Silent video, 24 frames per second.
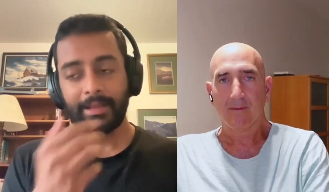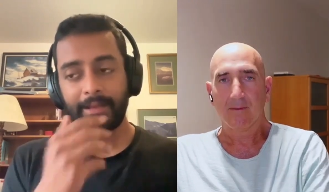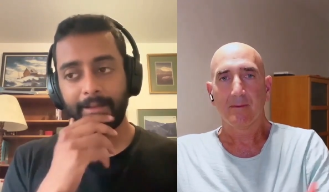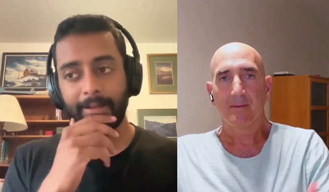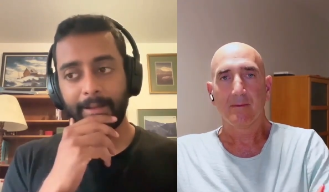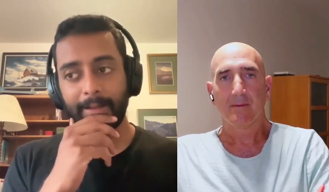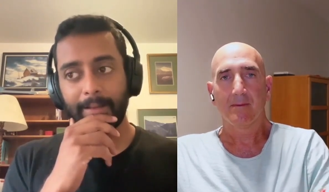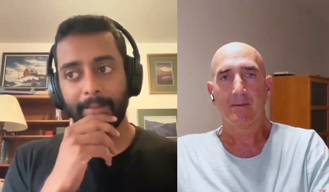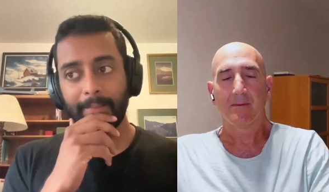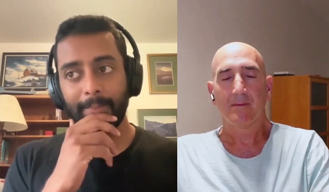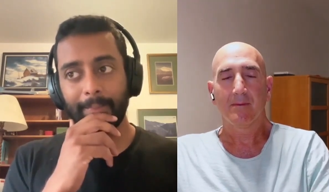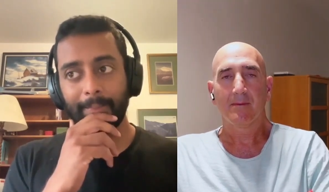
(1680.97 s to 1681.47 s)

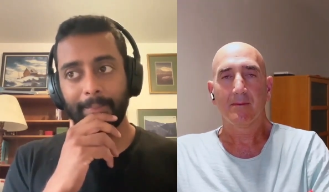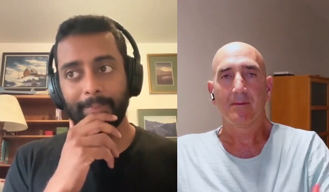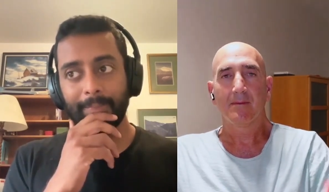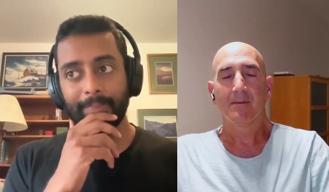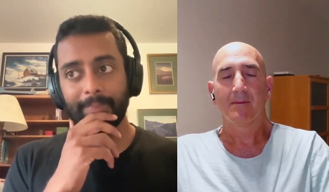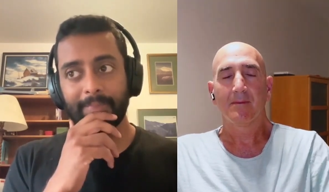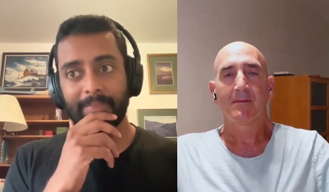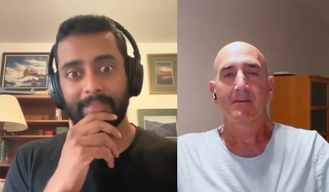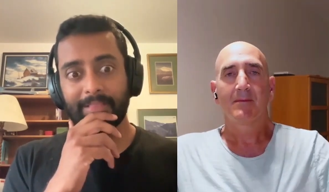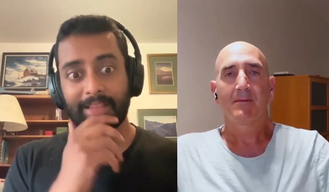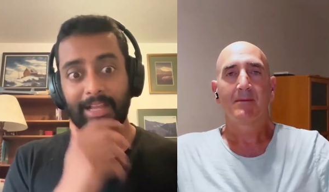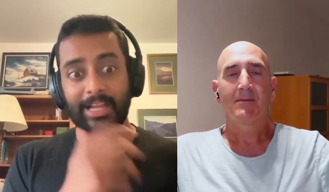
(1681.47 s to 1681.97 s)
Speaker 1: Um,
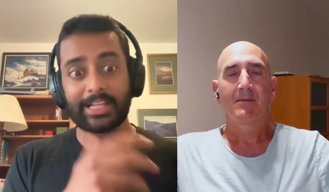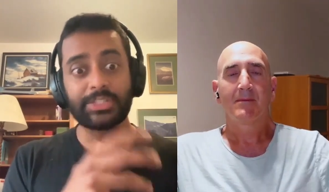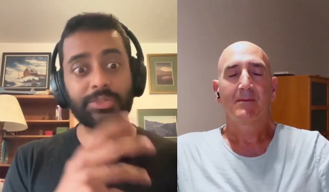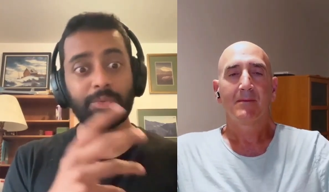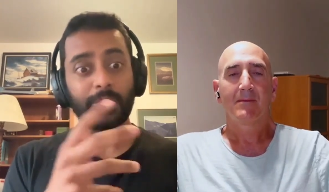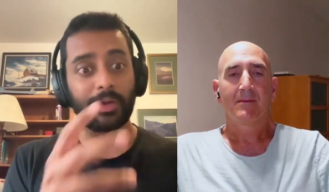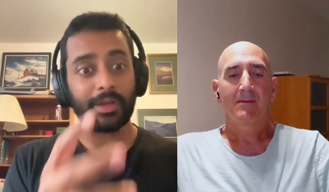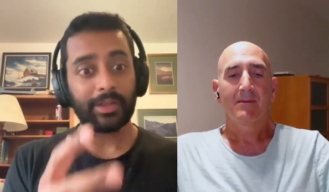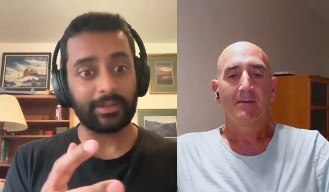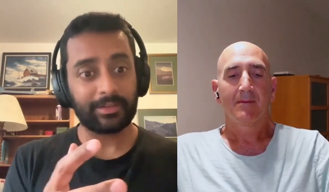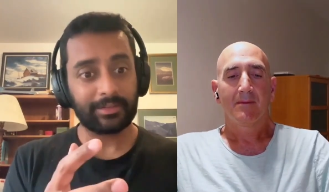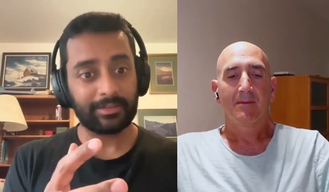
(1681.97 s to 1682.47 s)
that's
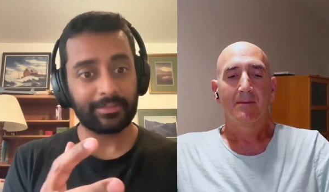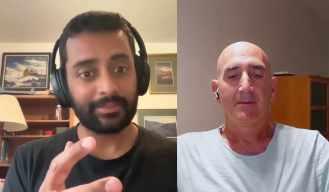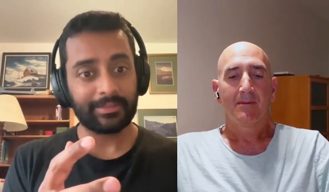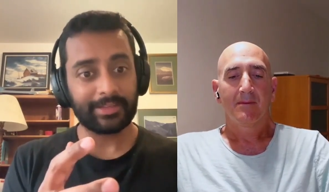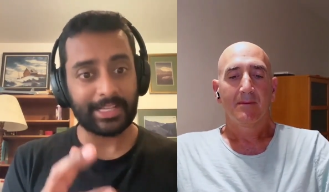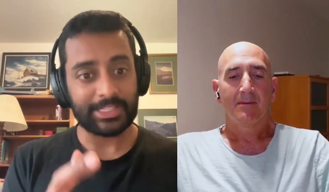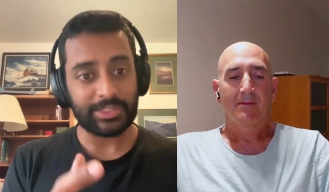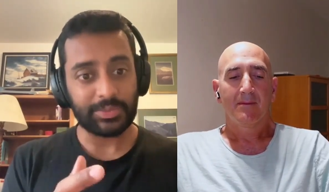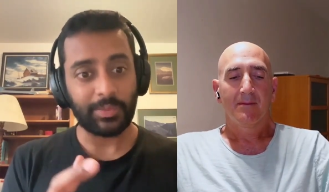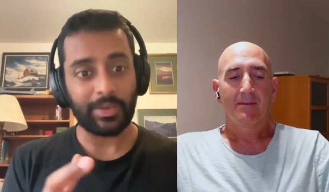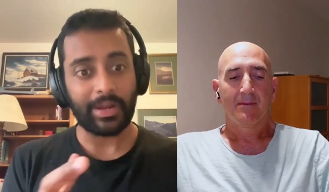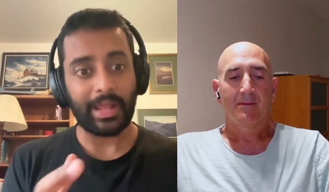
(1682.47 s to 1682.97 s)
what
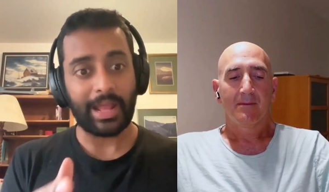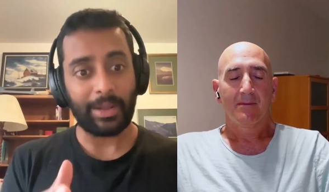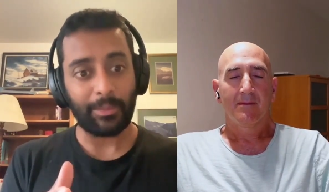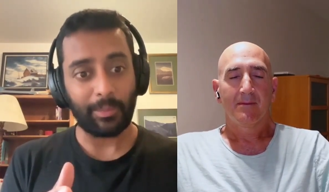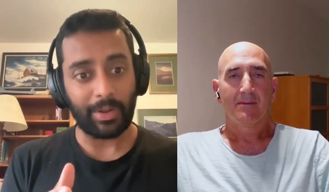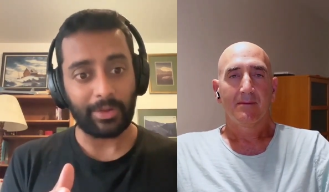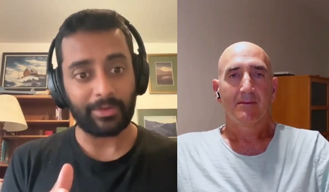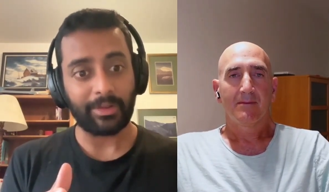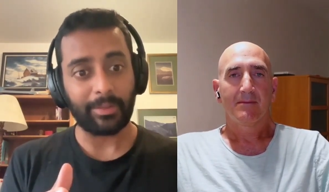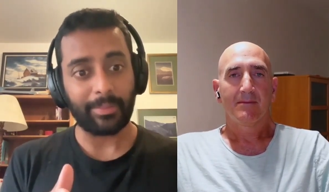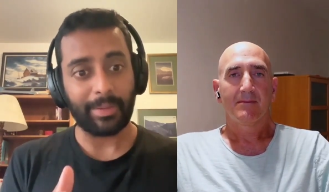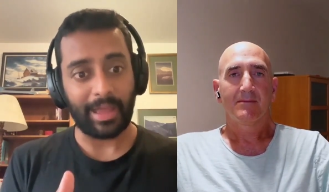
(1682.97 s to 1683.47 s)
that's what
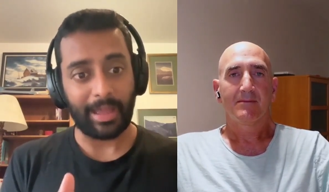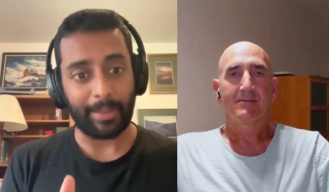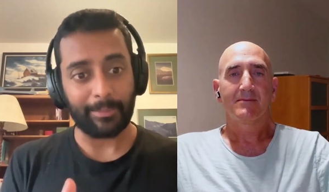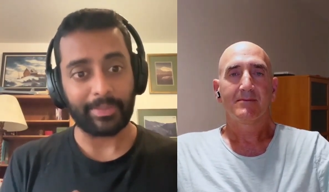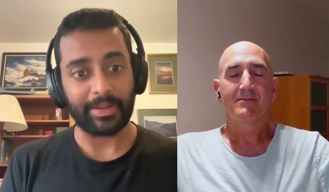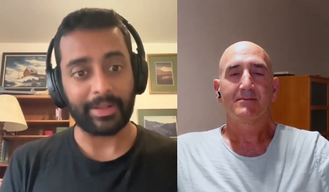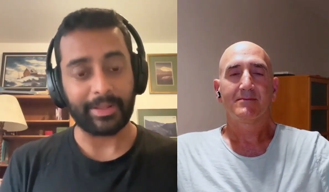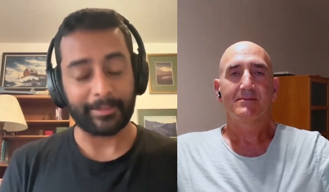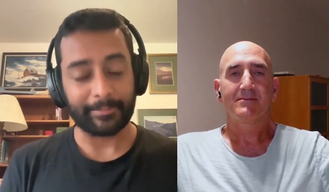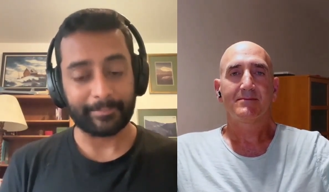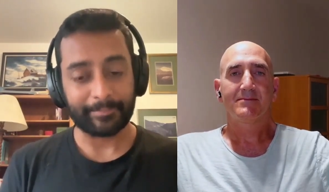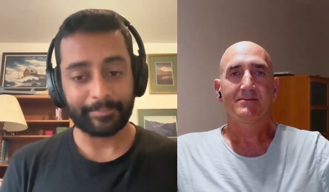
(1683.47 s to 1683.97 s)
wound up
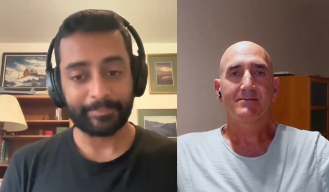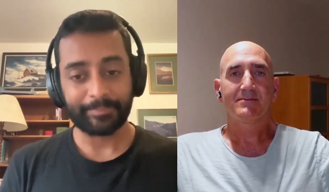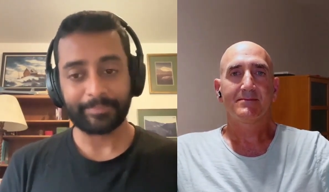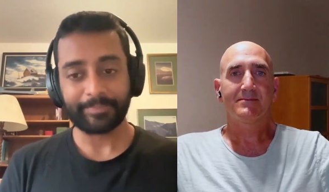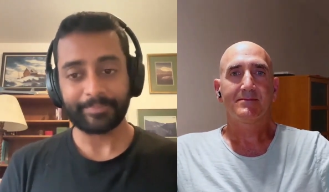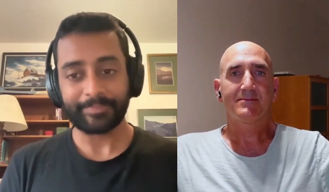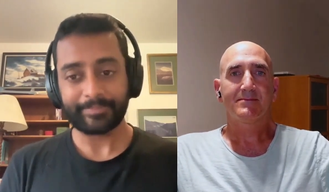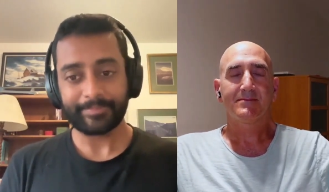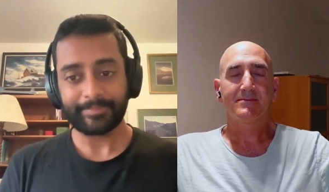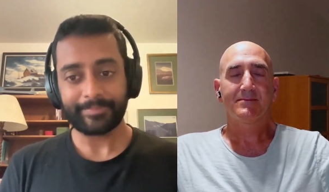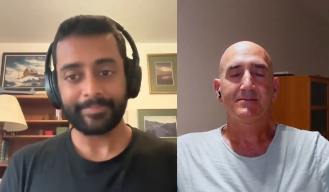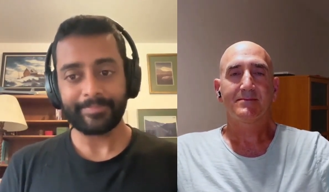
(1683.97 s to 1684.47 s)
happening.
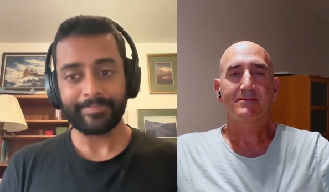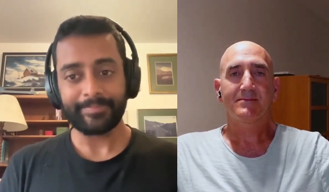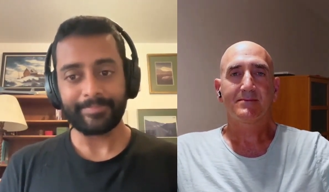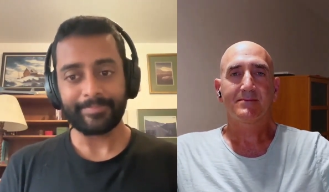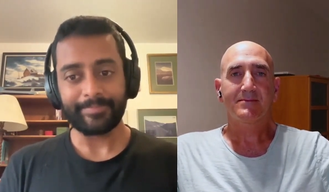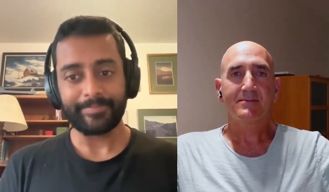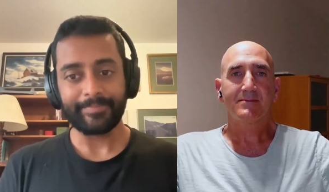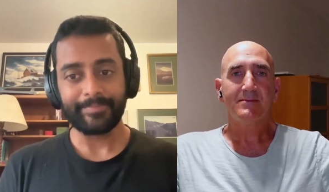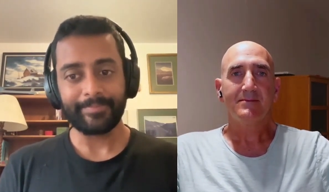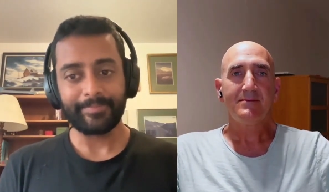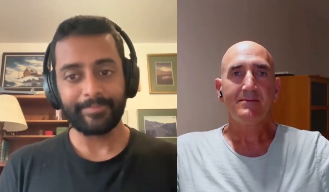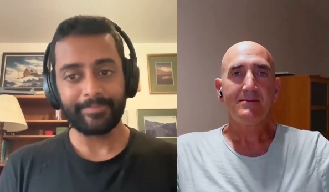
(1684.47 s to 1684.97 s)

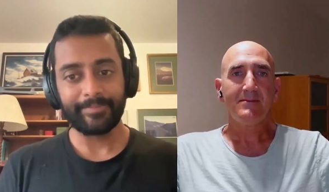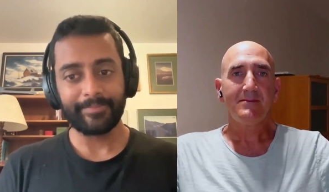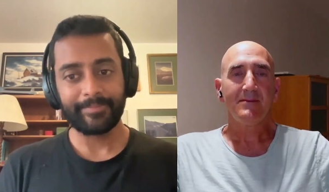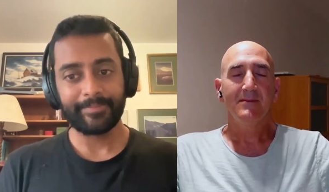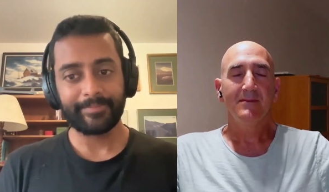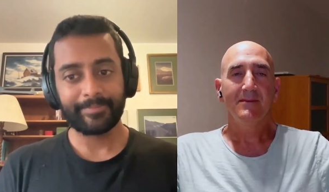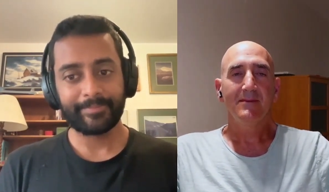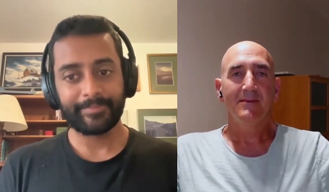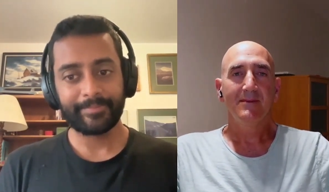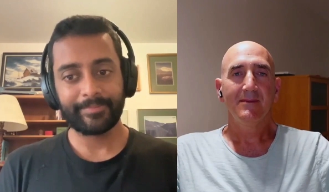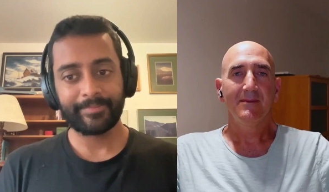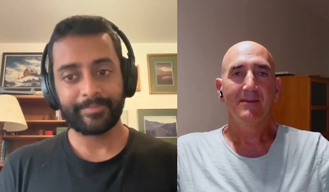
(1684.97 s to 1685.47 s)

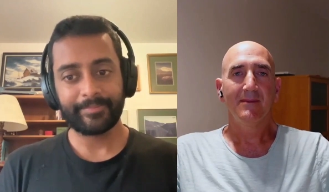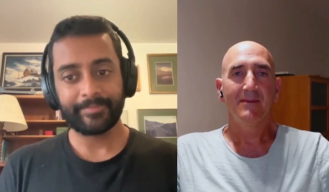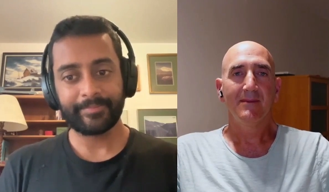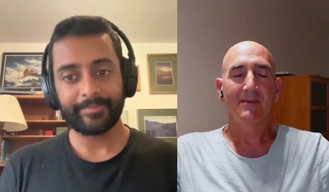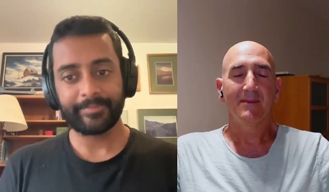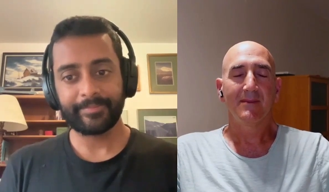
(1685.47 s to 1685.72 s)
Hmm.